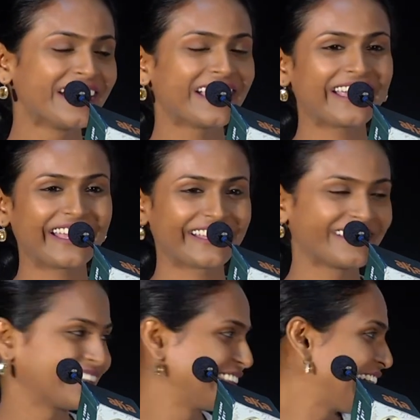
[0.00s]

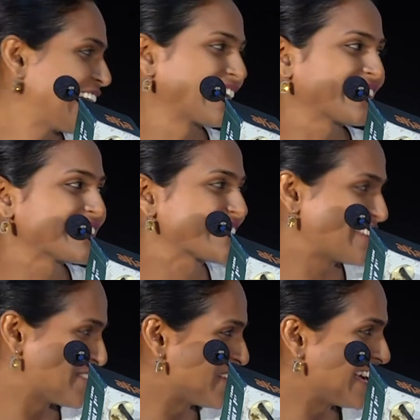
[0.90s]
And thank you
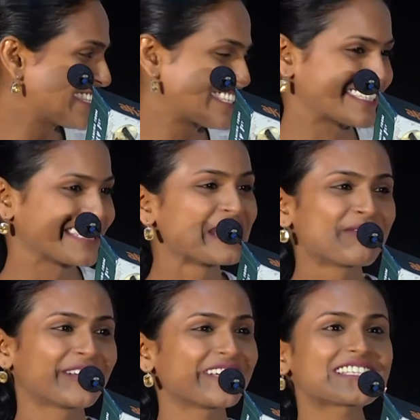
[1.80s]
so much,
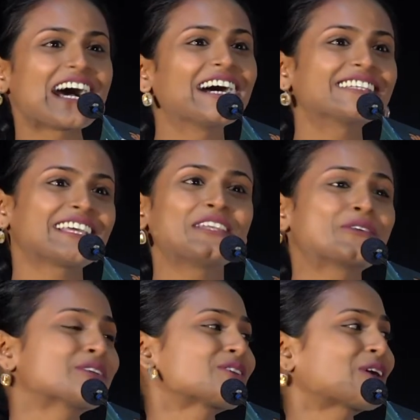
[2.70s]
because AHA
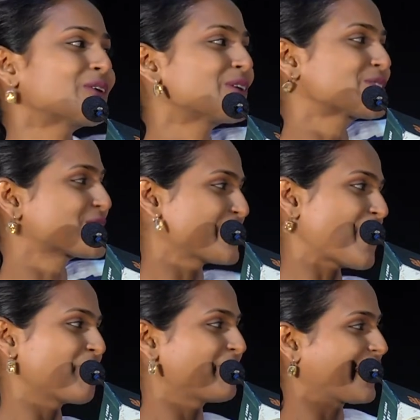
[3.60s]
Telugu is not going to
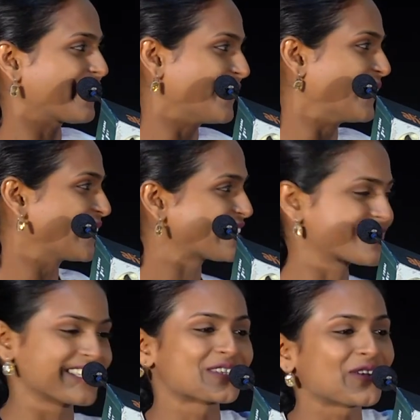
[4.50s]
stop, I know.
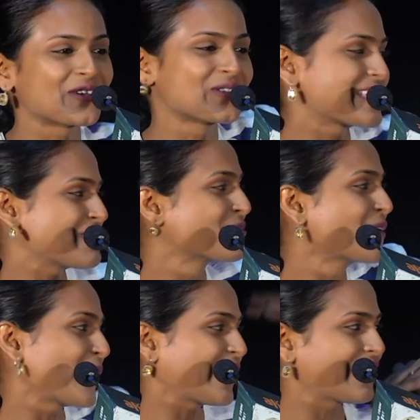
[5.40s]
It's just going to keep
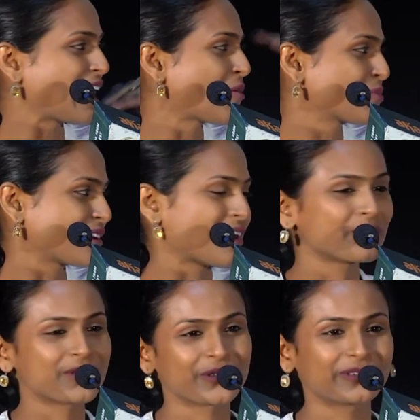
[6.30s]
going up and
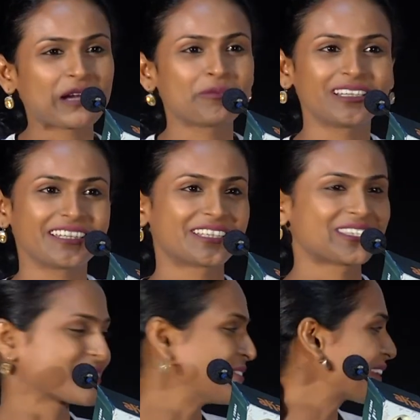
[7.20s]
up. So Tamil
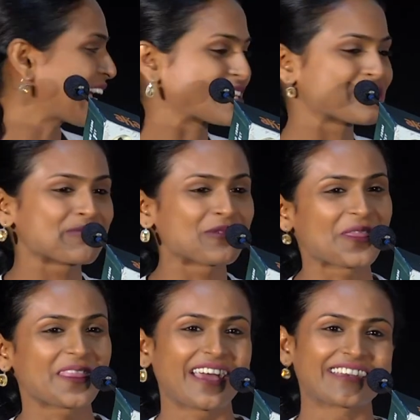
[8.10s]
needs to catch up
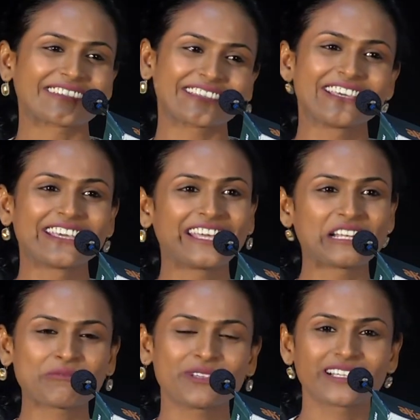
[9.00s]
on that.
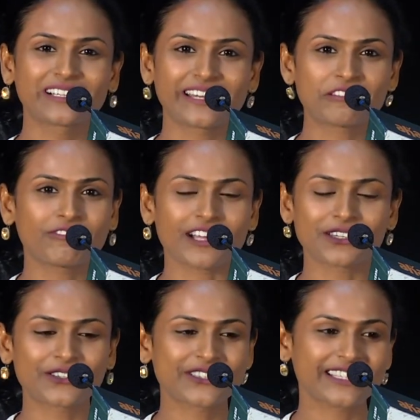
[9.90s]
It'll be a great
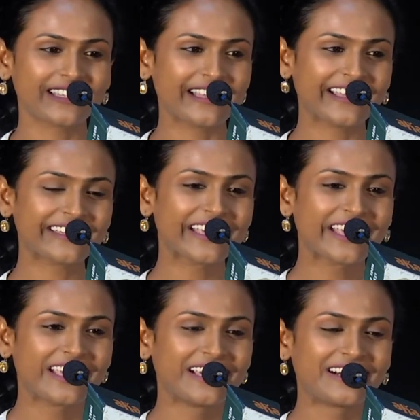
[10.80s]
fun to see that.
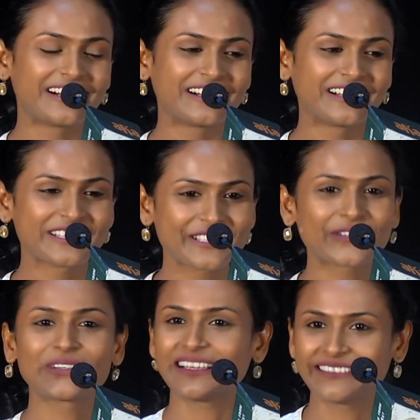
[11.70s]

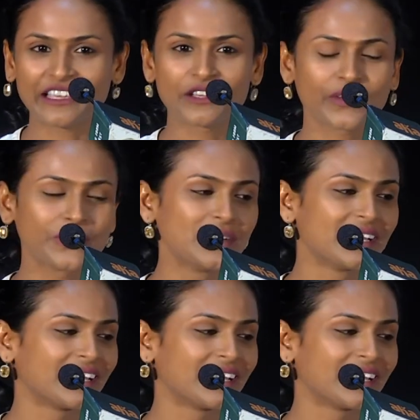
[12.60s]
So yeah, thank you.